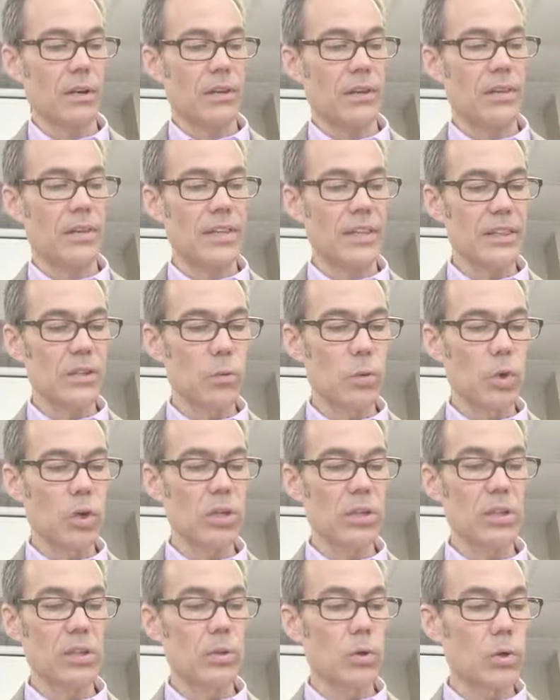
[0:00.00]
Then the word
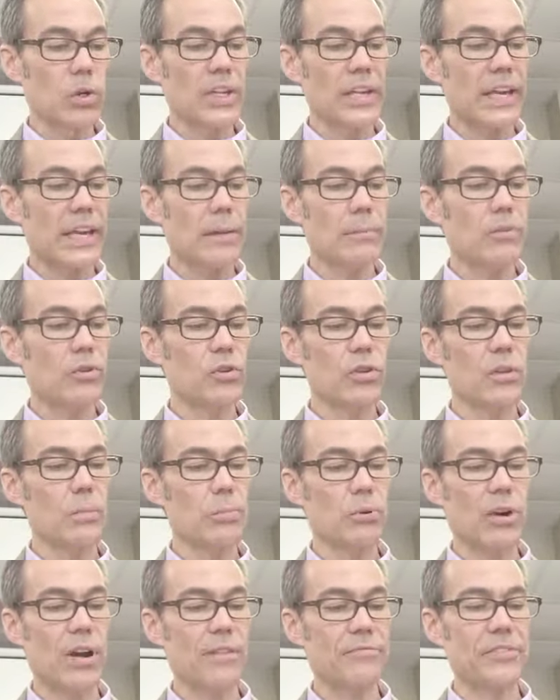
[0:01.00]
of the Lord came through the
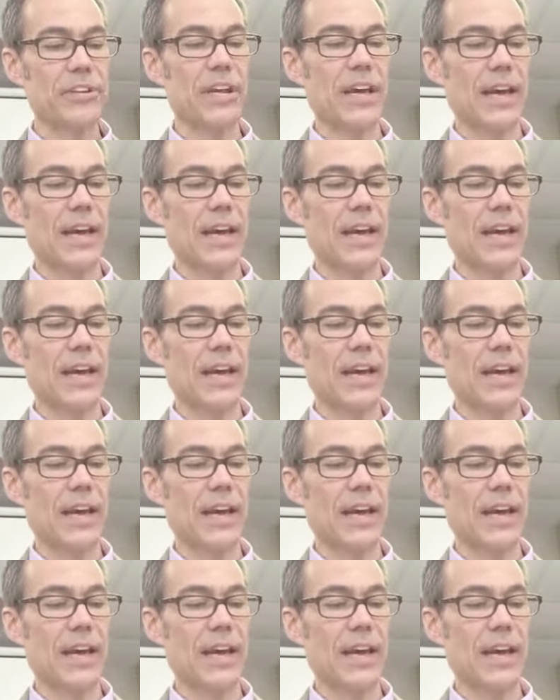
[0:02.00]
prophet